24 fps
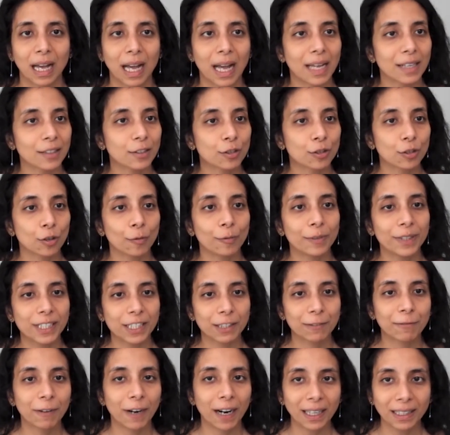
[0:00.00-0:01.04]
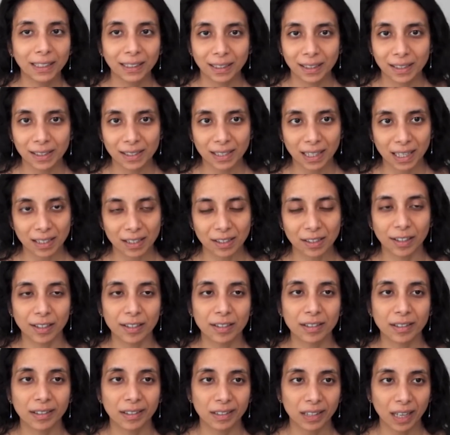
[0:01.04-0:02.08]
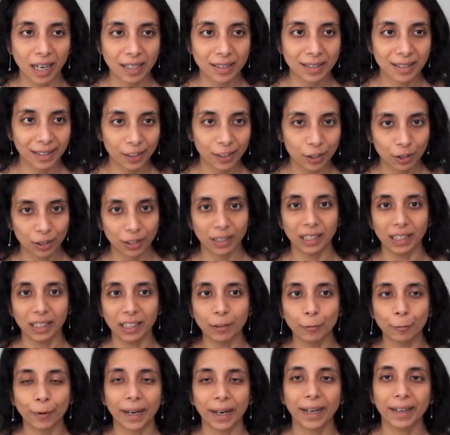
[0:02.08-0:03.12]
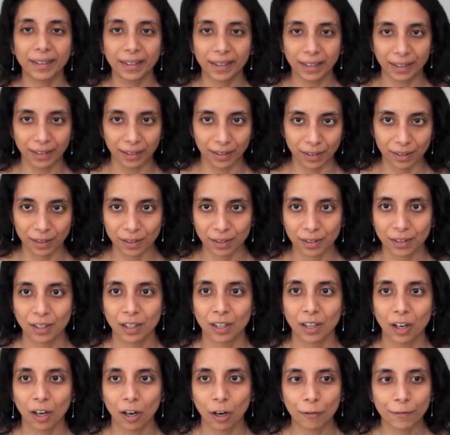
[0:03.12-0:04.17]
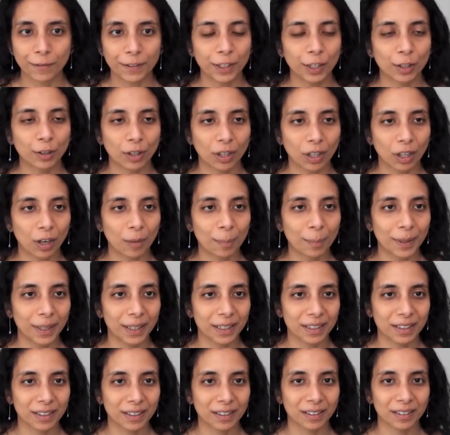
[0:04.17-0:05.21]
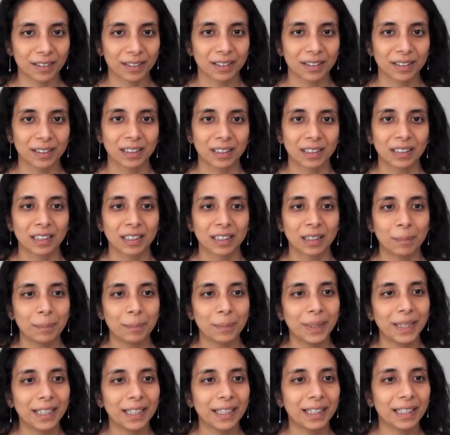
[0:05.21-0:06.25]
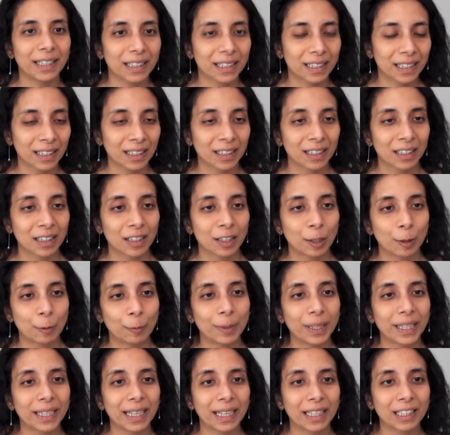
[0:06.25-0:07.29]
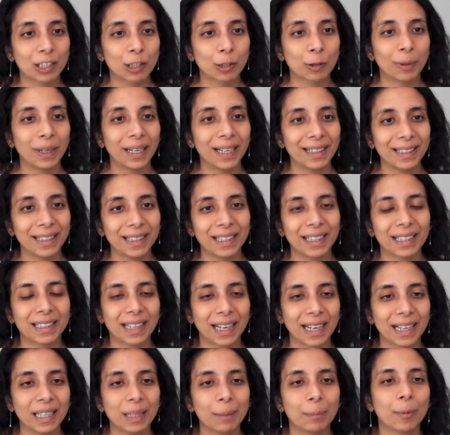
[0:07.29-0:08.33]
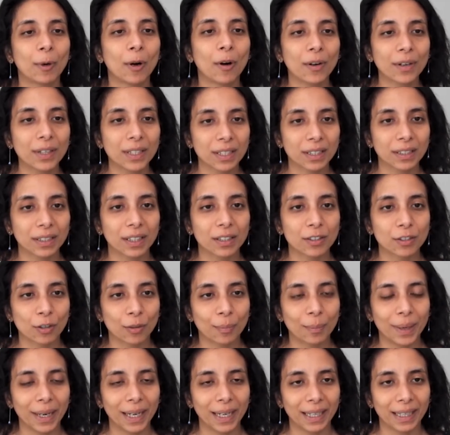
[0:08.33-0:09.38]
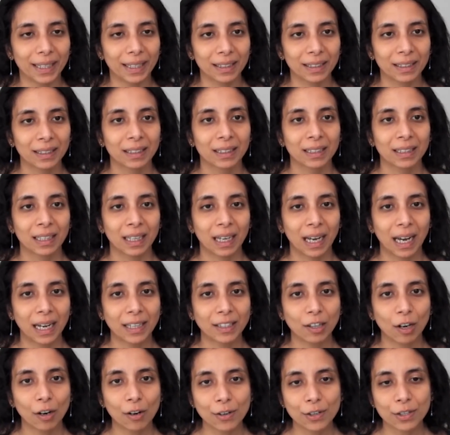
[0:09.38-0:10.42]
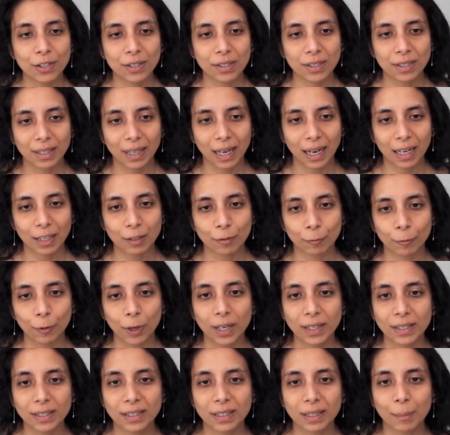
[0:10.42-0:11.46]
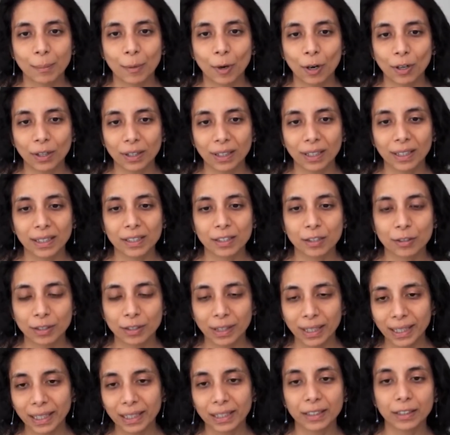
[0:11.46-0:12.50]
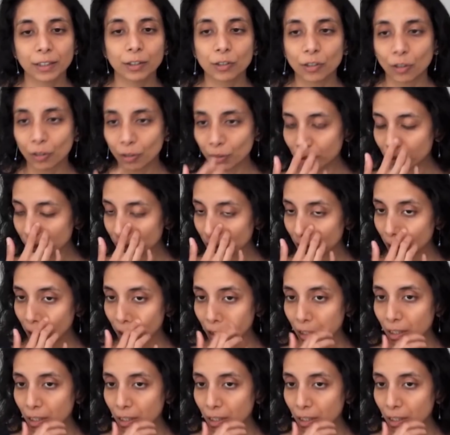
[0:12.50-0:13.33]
And so we define this as discretization invariance of neural operator, meaning we can query at any point in the domain. And not just that, once the model is trained, you don't